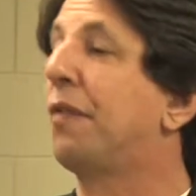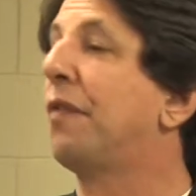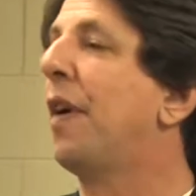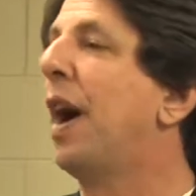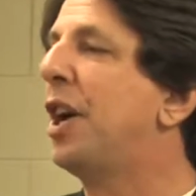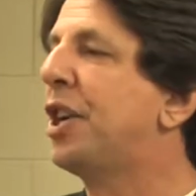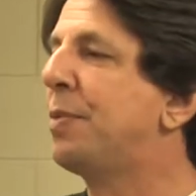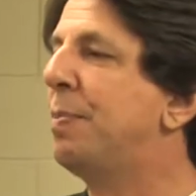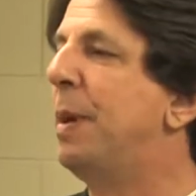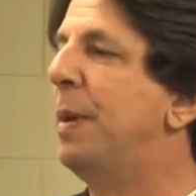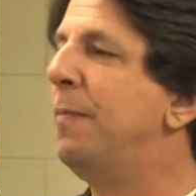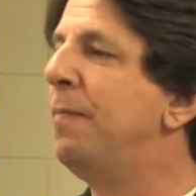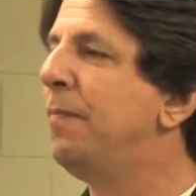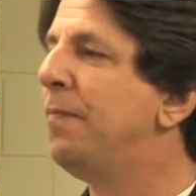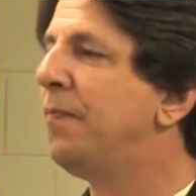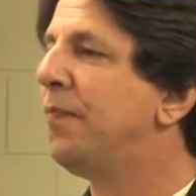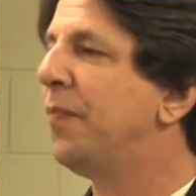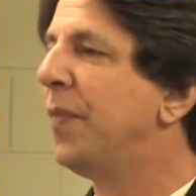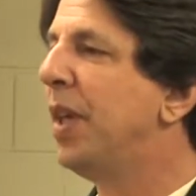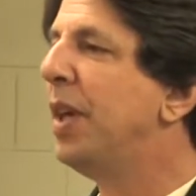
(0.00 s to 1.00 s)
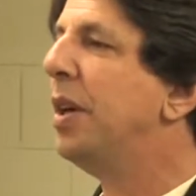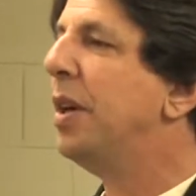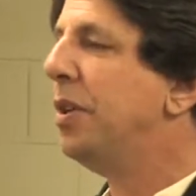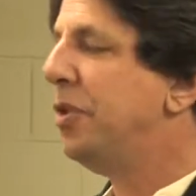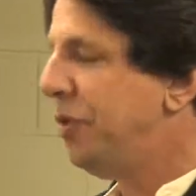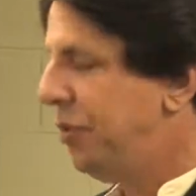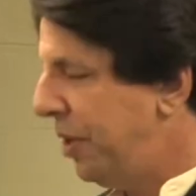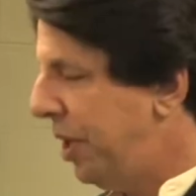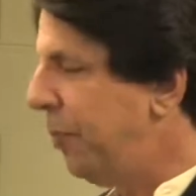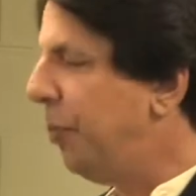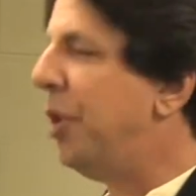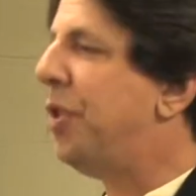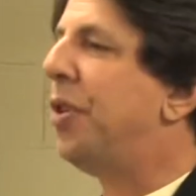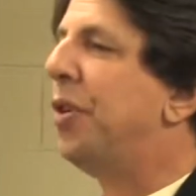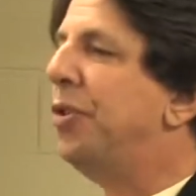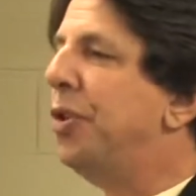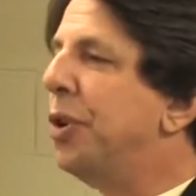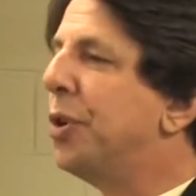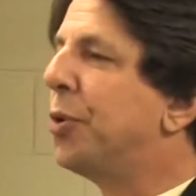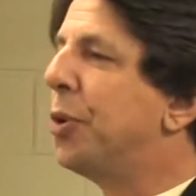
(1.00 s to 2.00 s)
freshman, with a
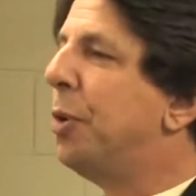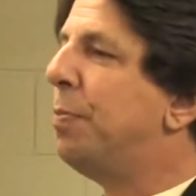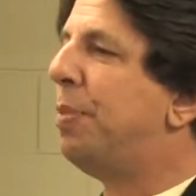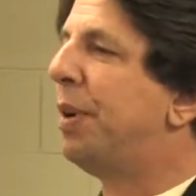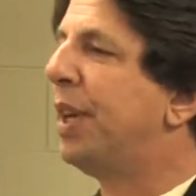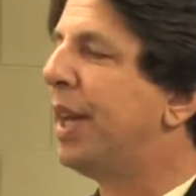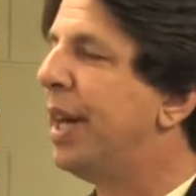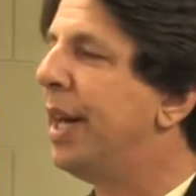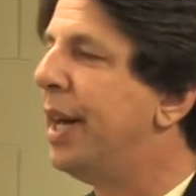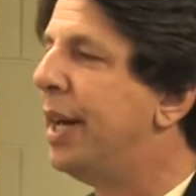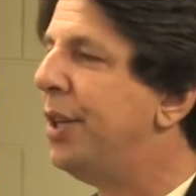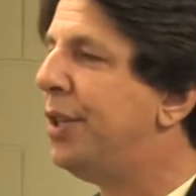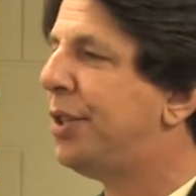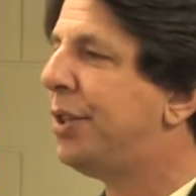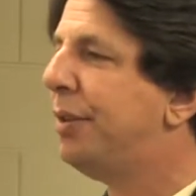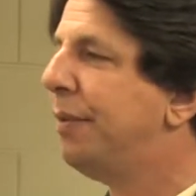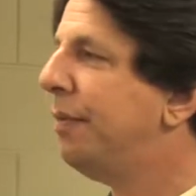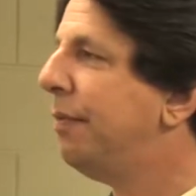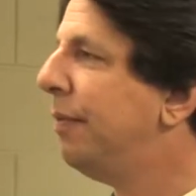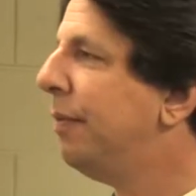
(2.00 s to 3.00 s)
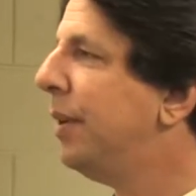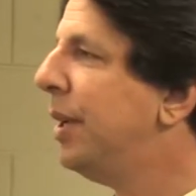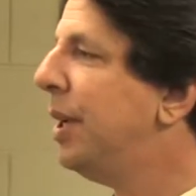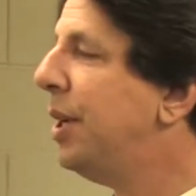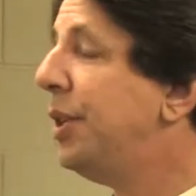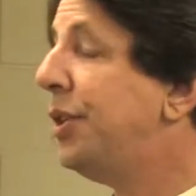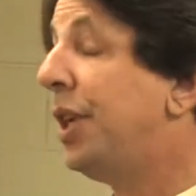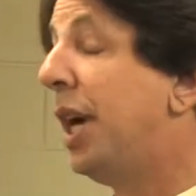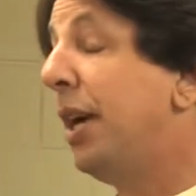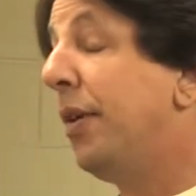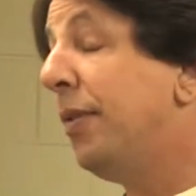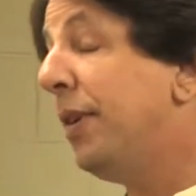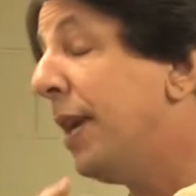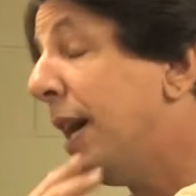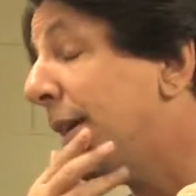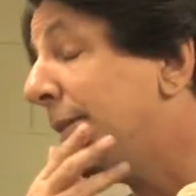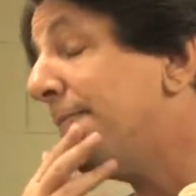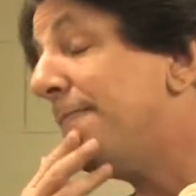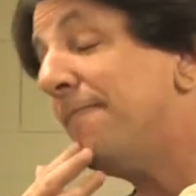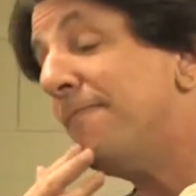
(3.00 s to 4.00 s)
new group of kids, say, you
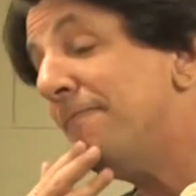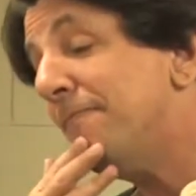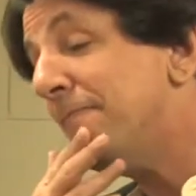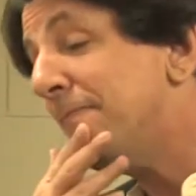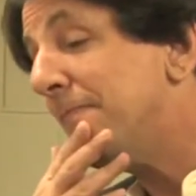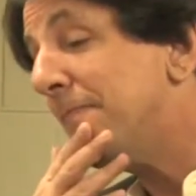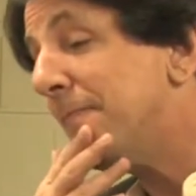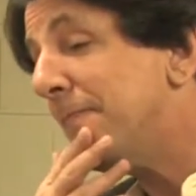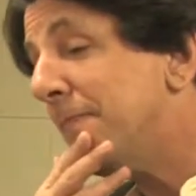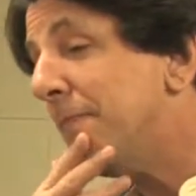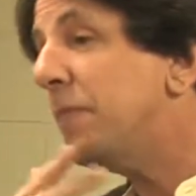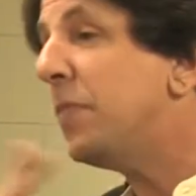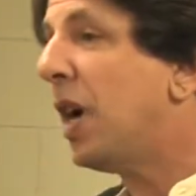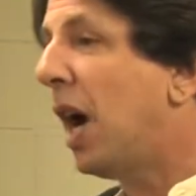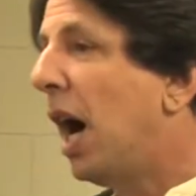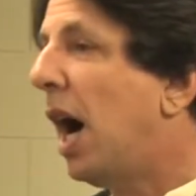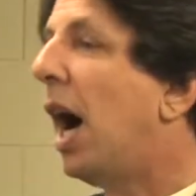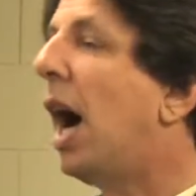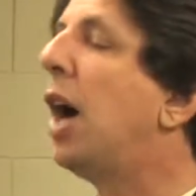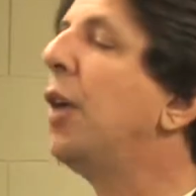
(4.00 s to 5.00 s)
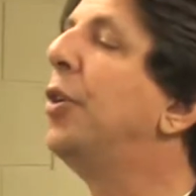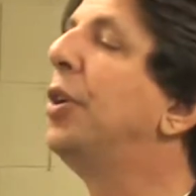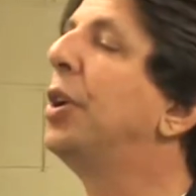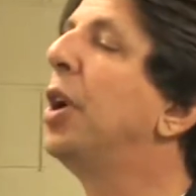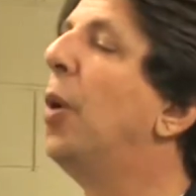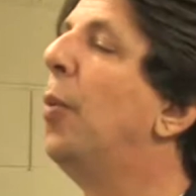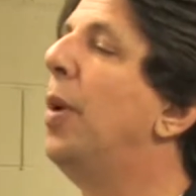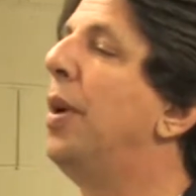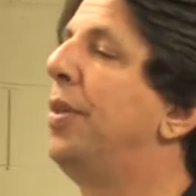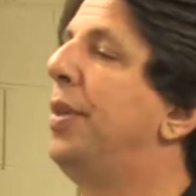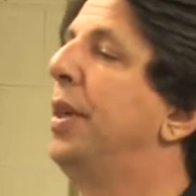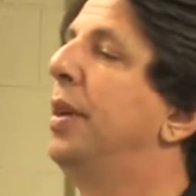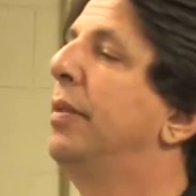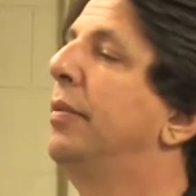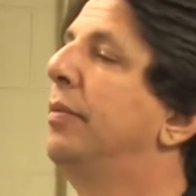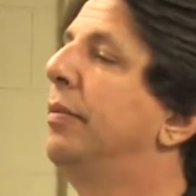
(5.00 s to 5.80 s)
know, I'm going to go with you.